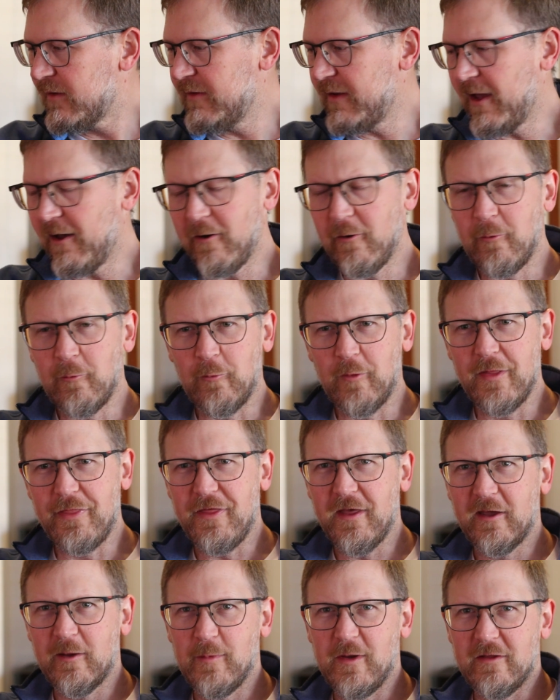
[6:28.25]
Now, one
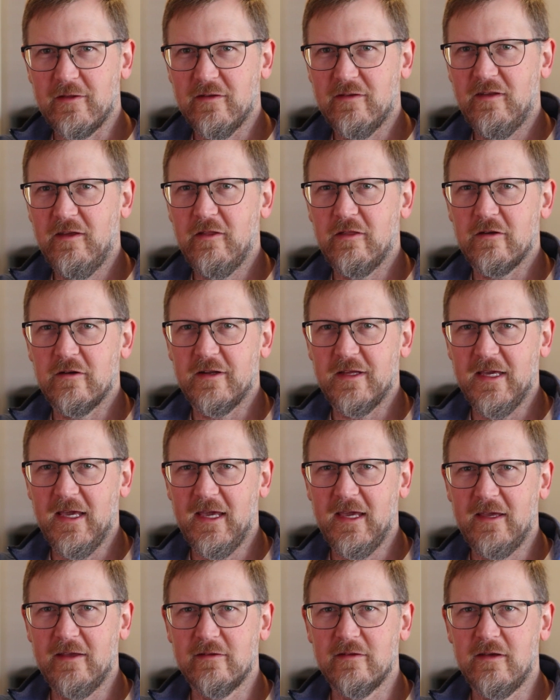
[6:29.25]
thing about the
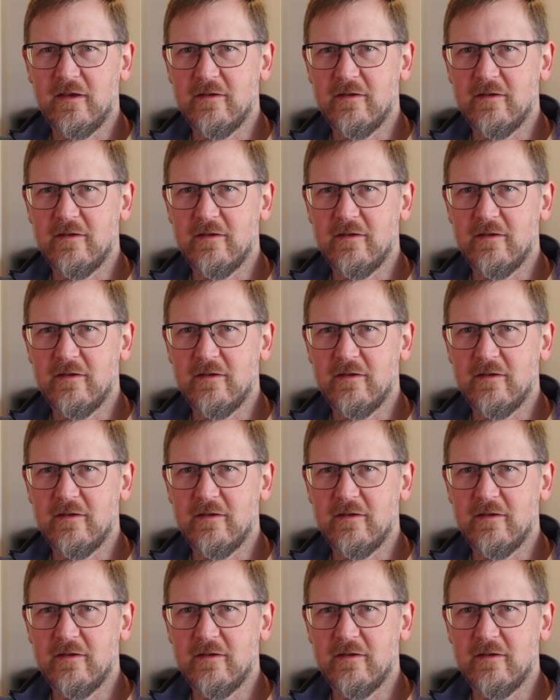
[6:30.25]
T38